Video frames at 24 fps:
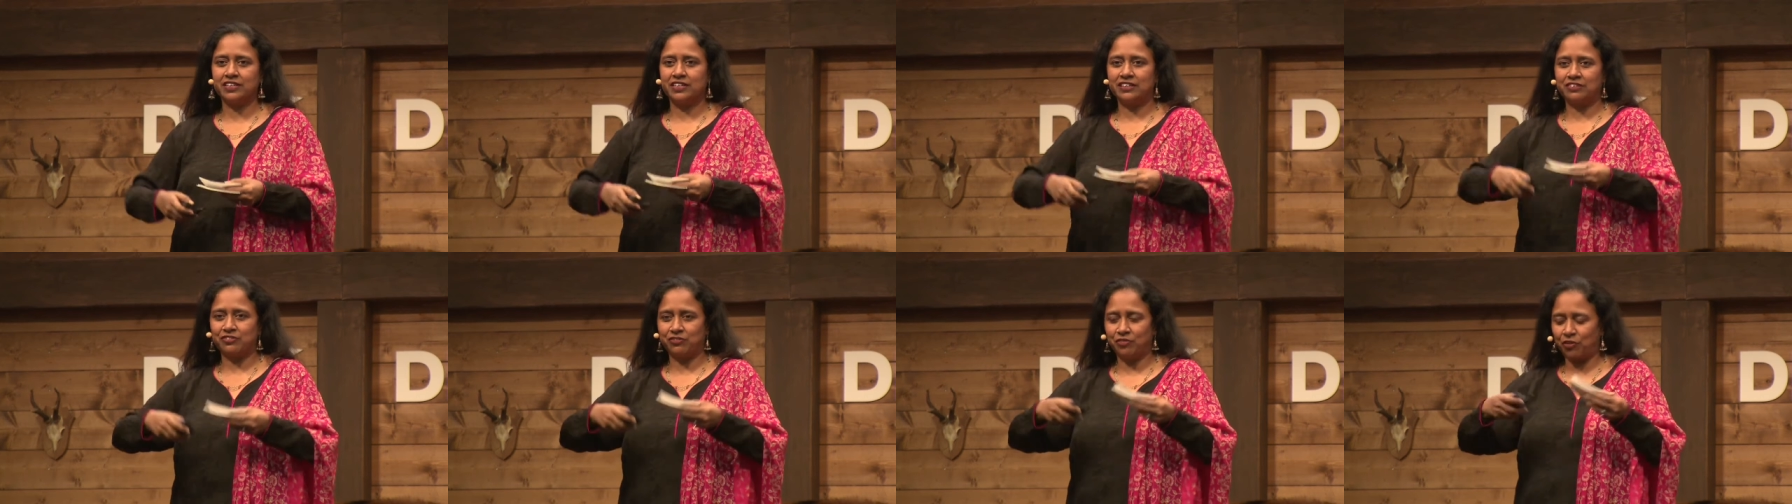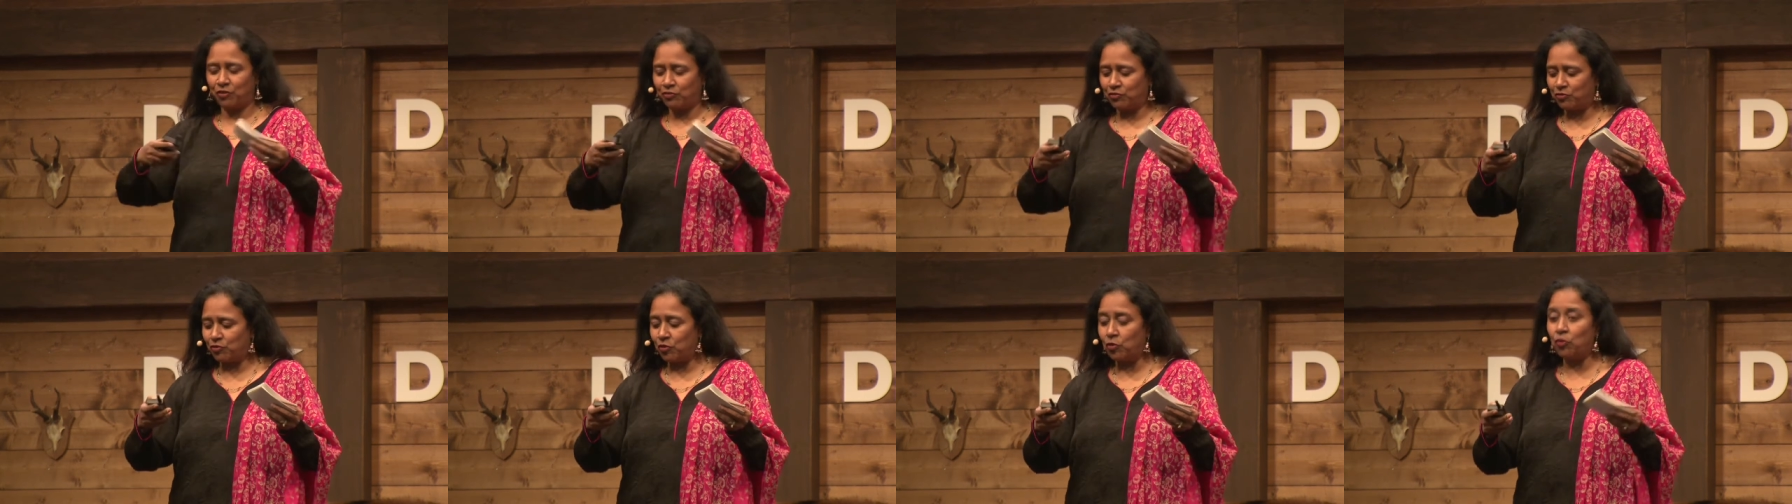instead
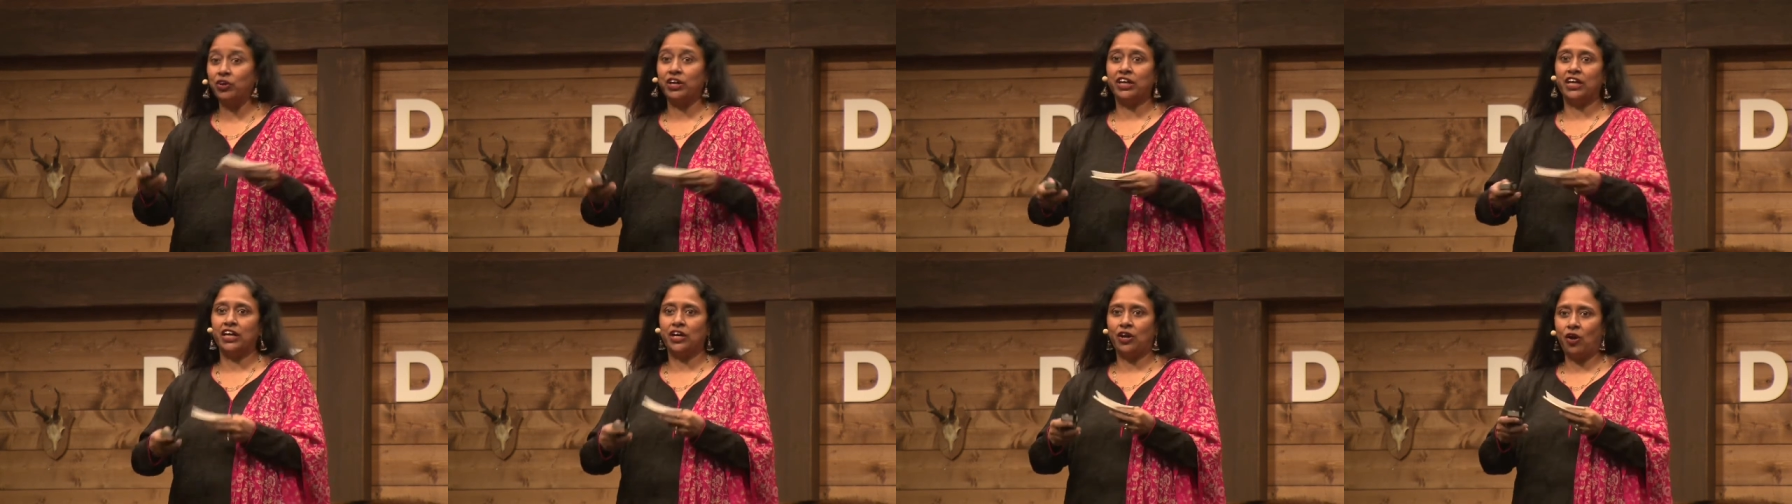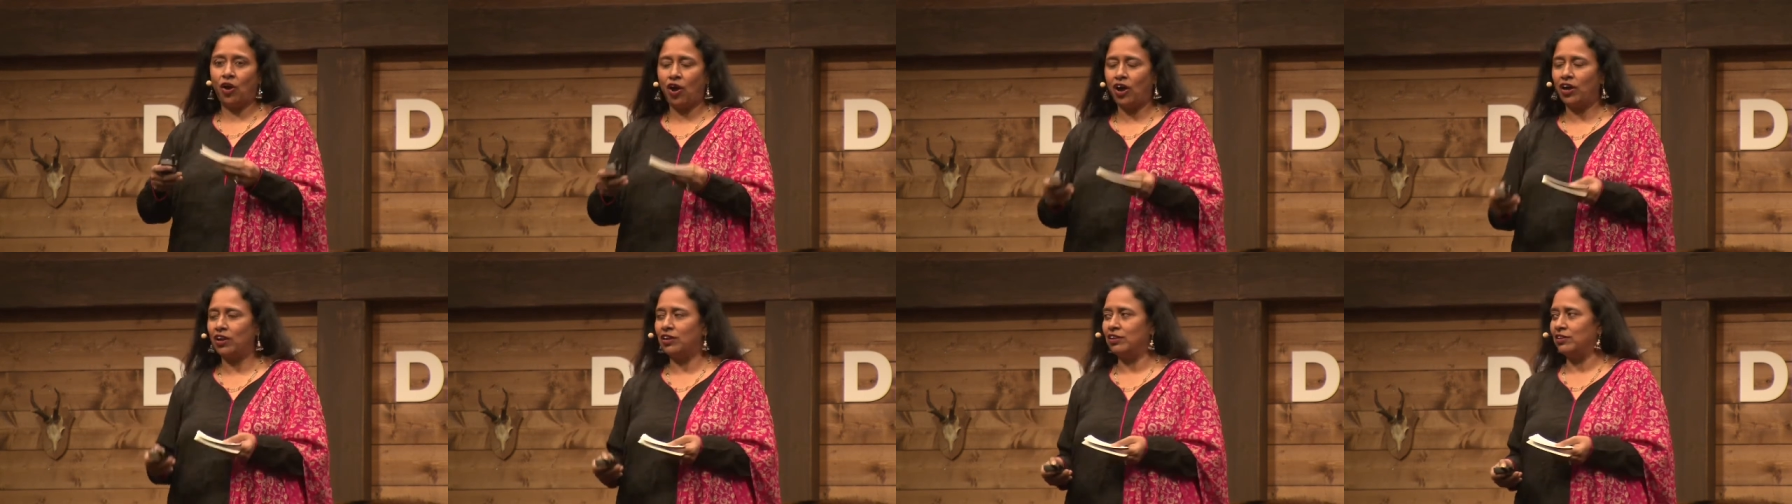of owning it
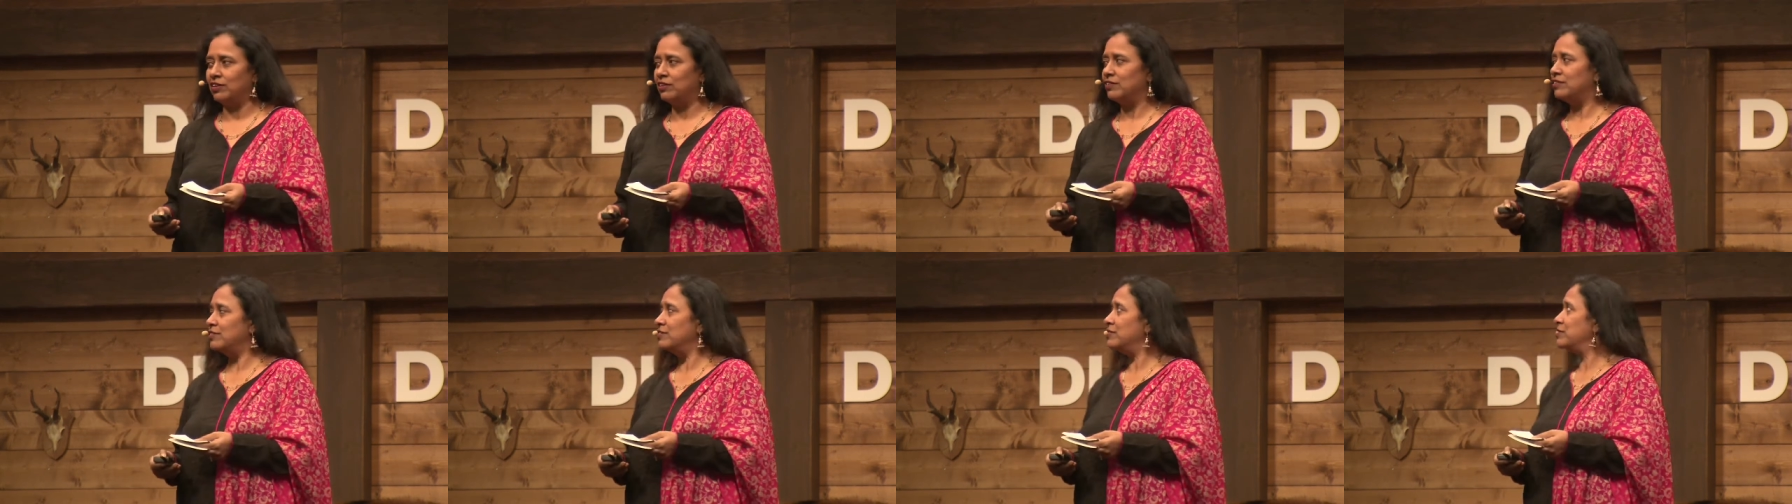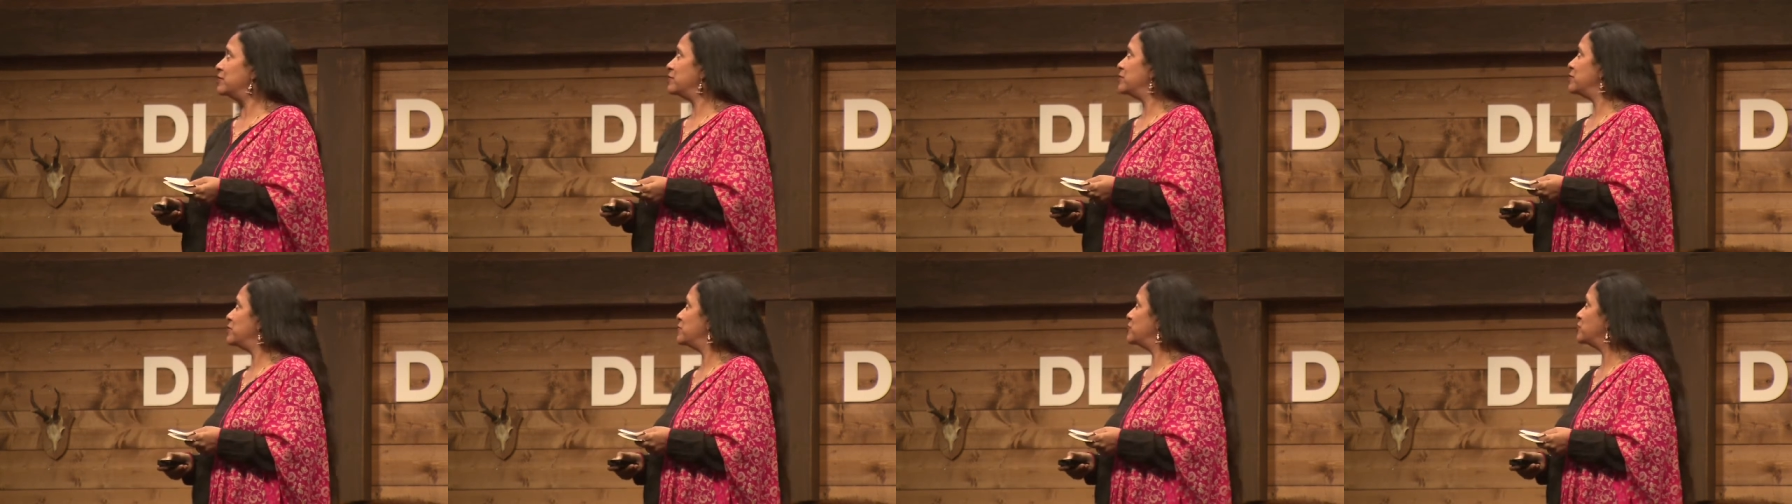all,
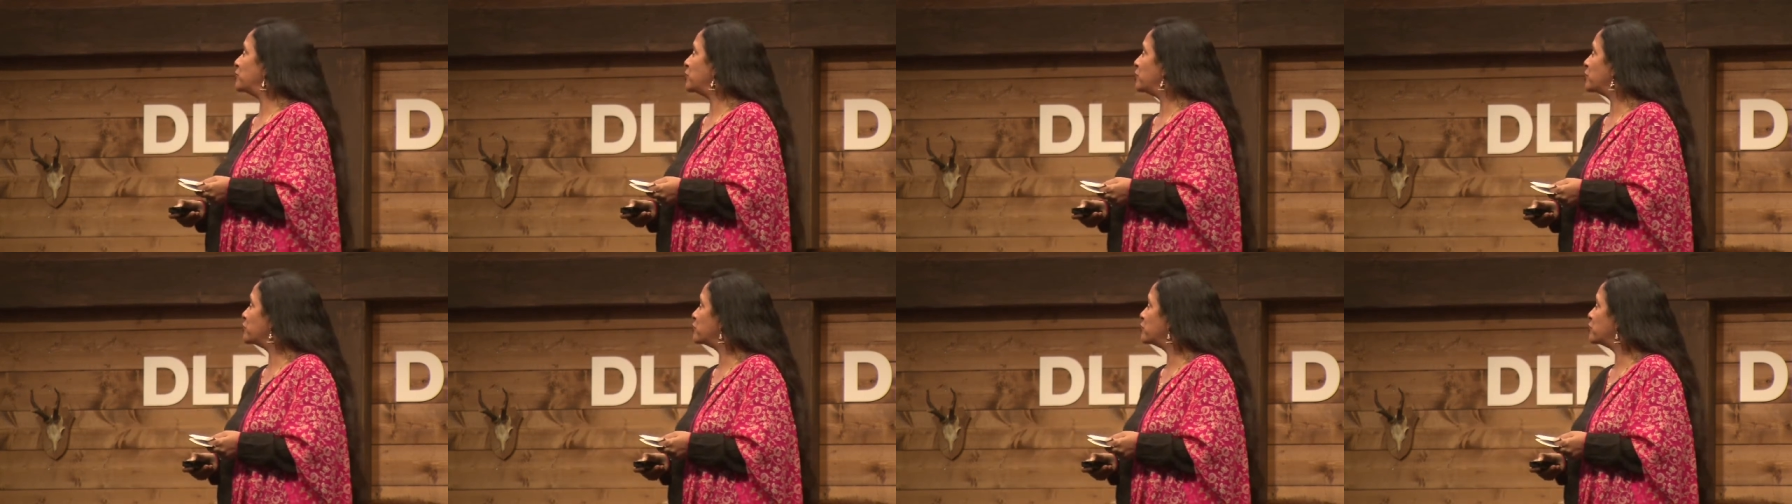so to